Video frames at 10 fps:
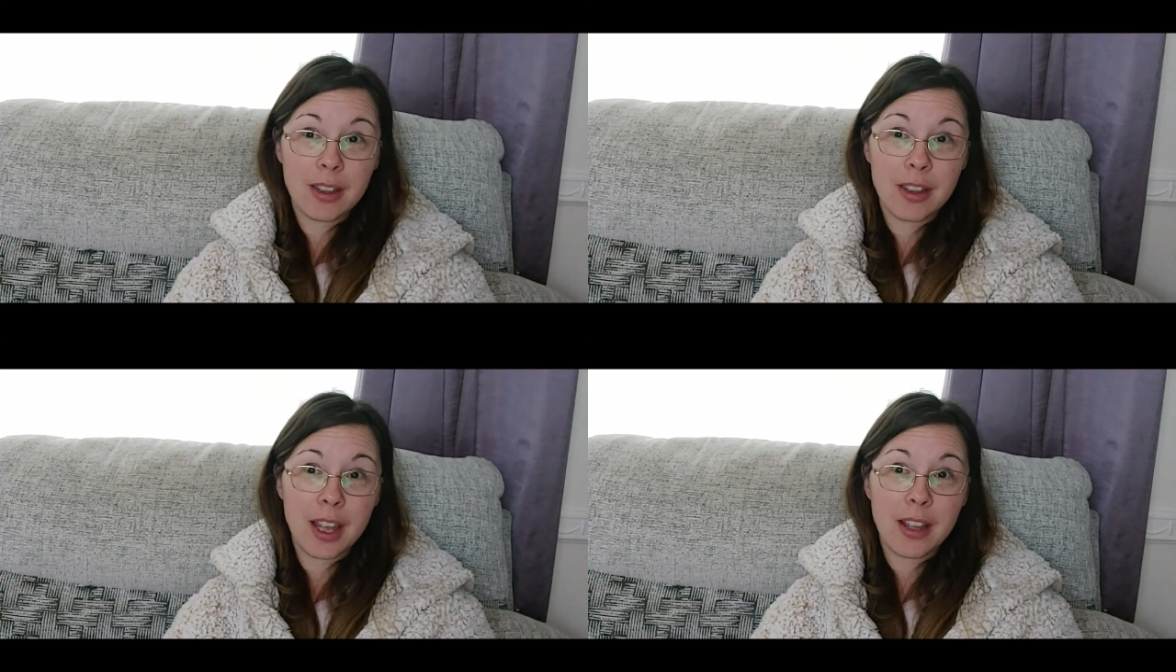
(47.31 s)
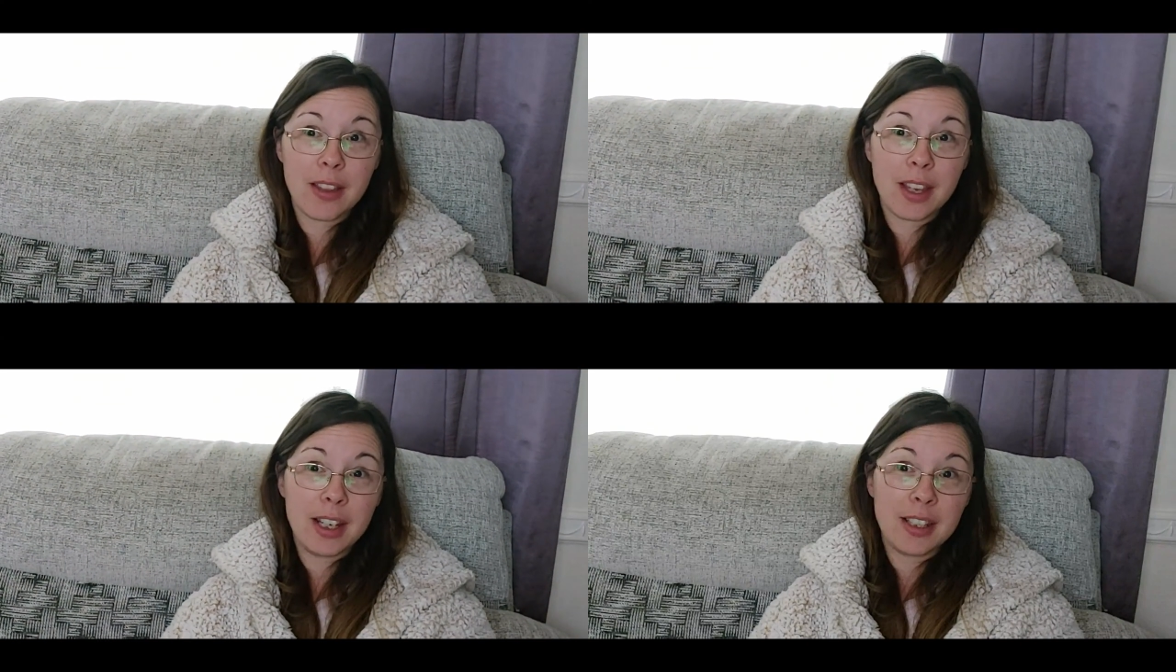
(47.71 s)
there
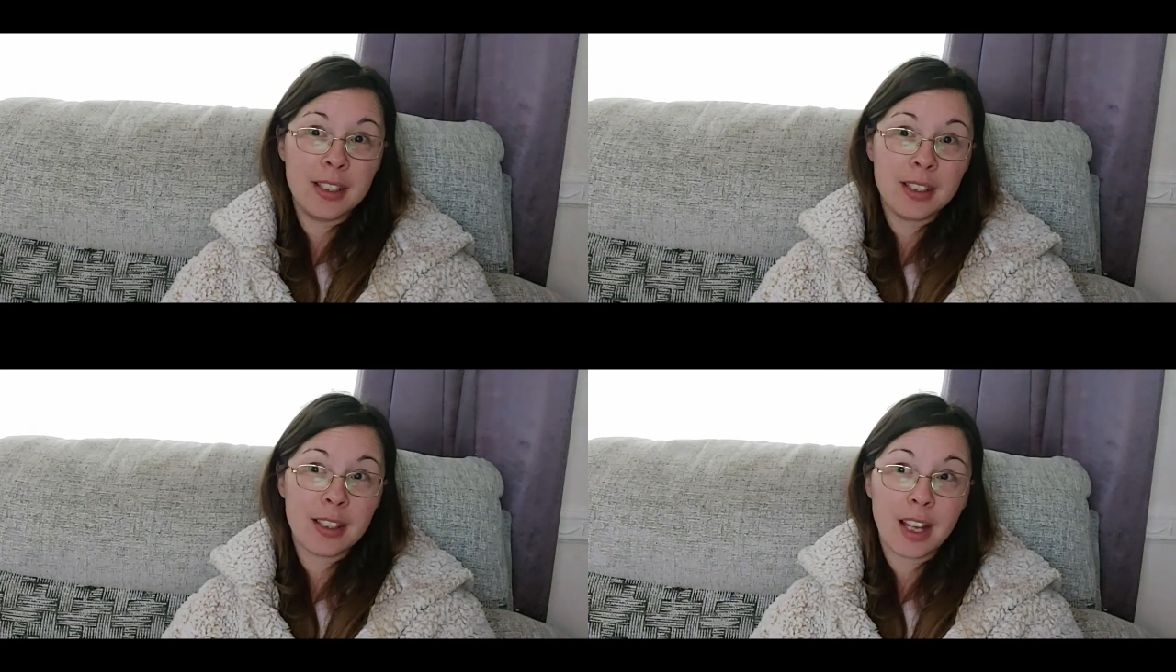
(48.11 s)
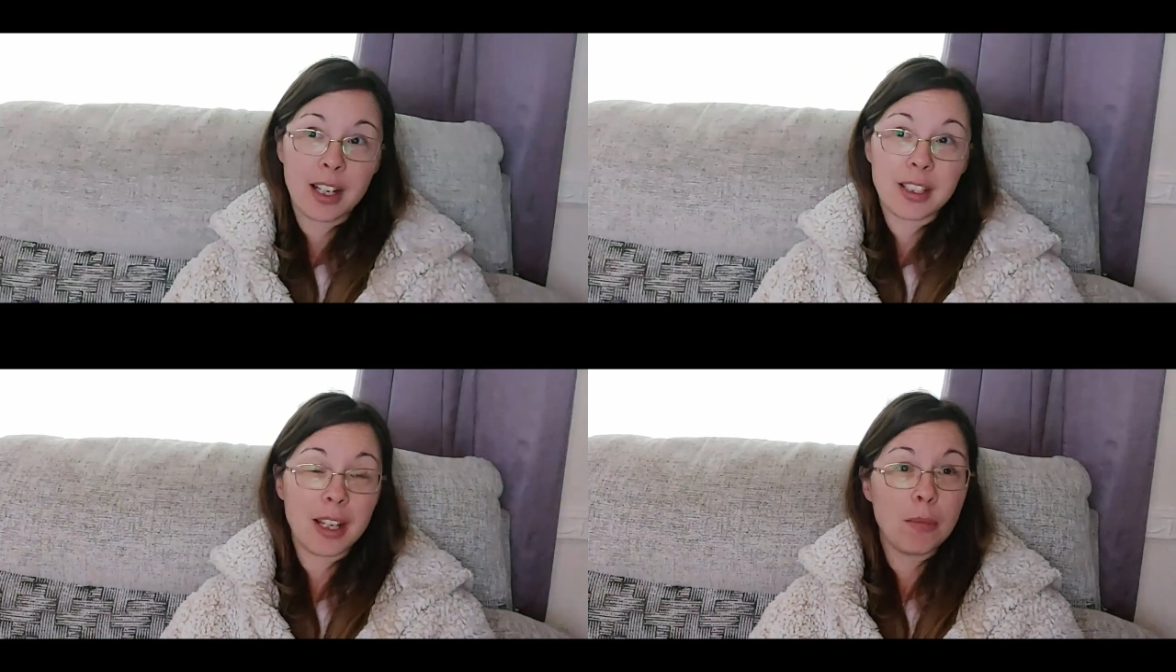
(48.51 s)
isn't that
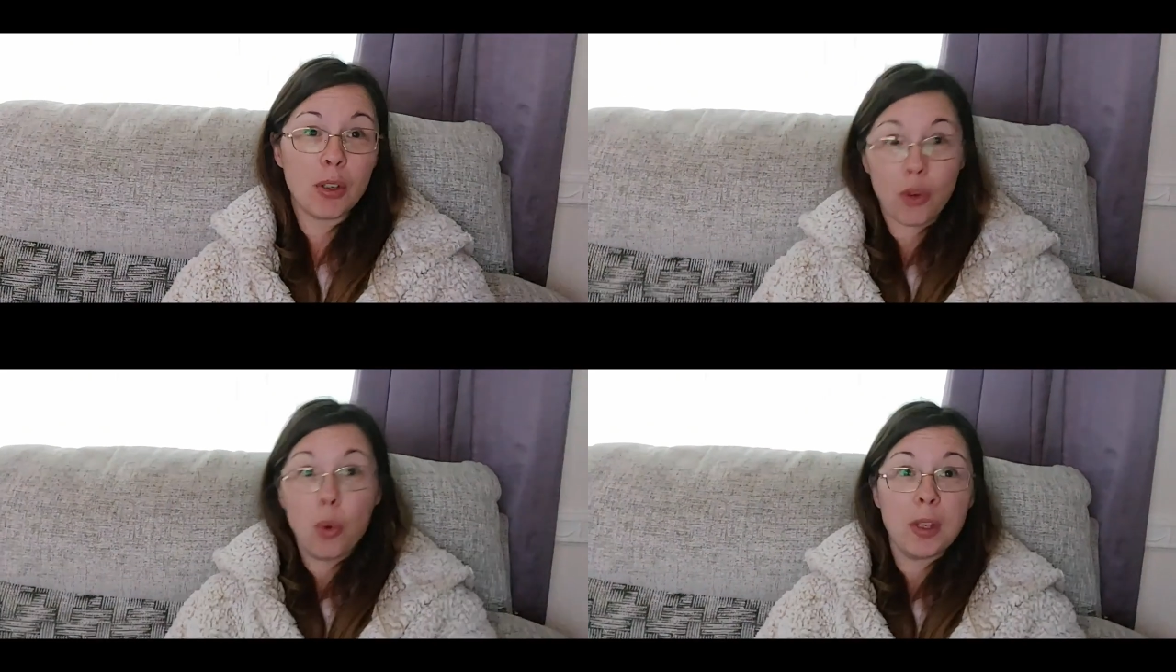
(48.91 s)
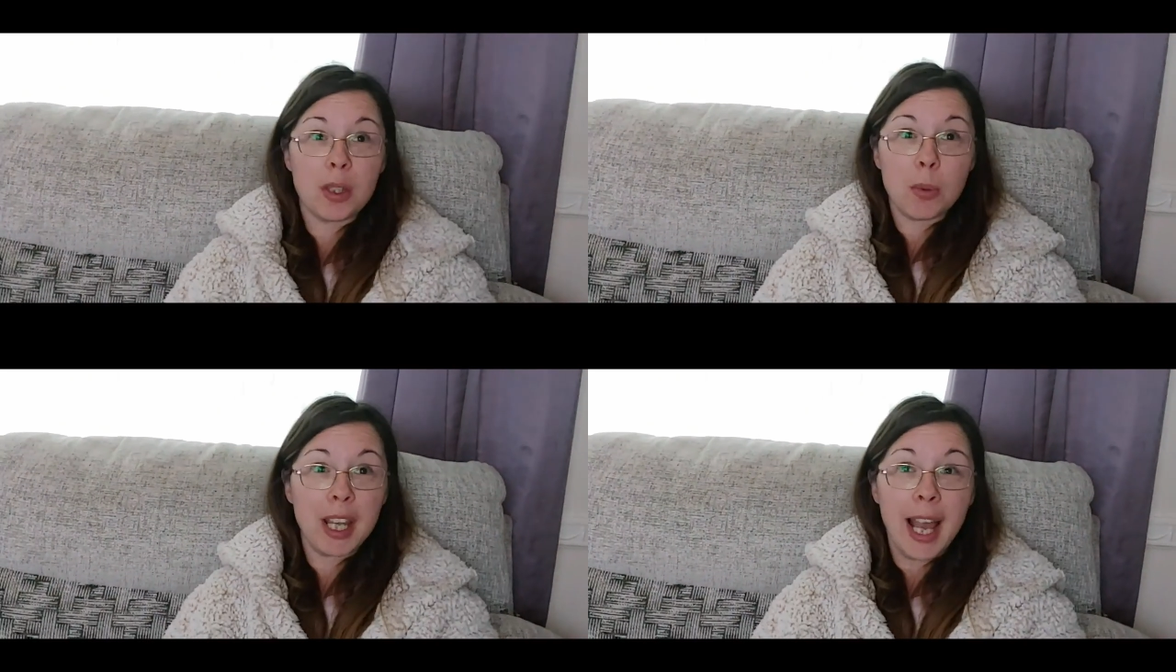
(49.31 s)
excitement of, oh,
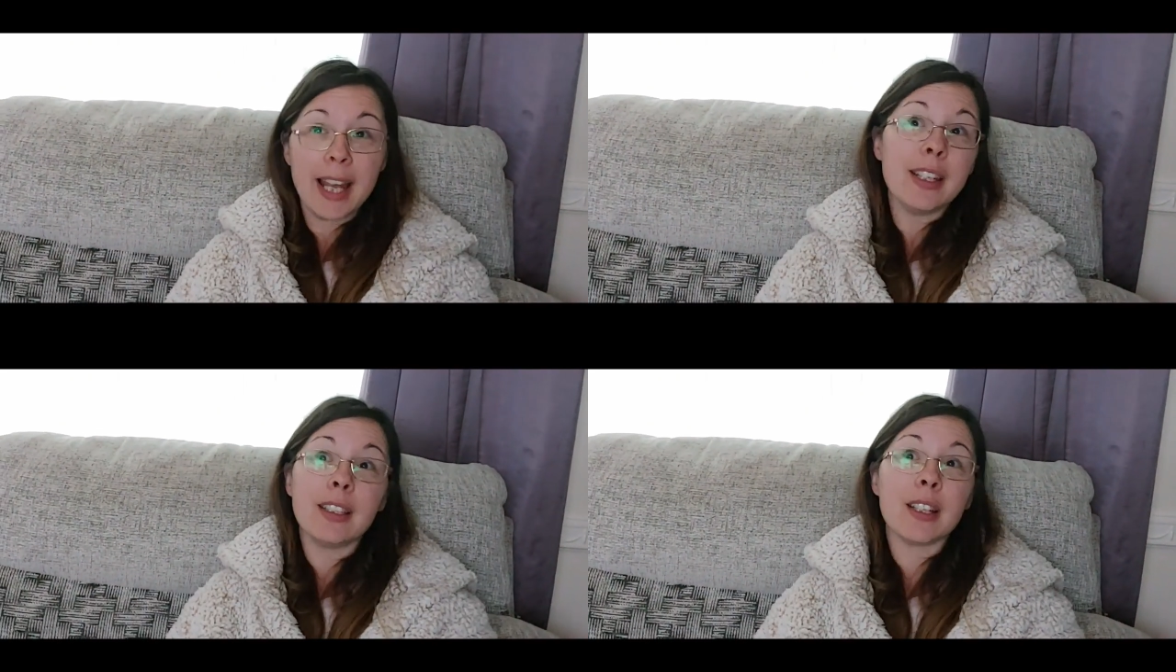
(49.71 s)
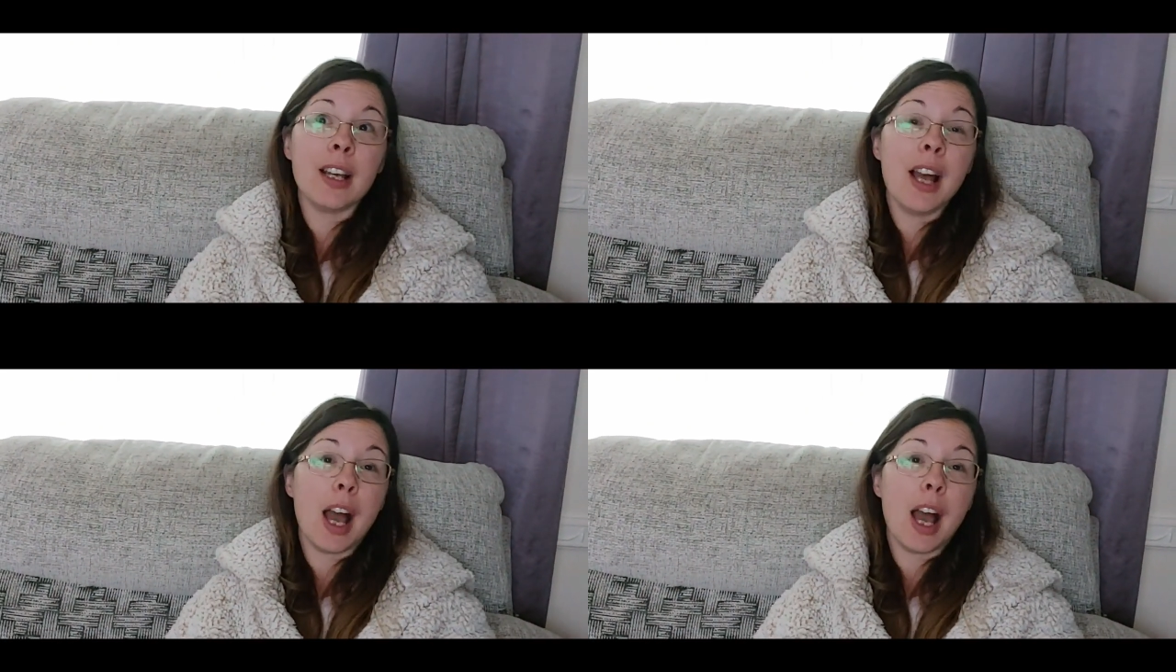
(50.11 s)
it's the weekend.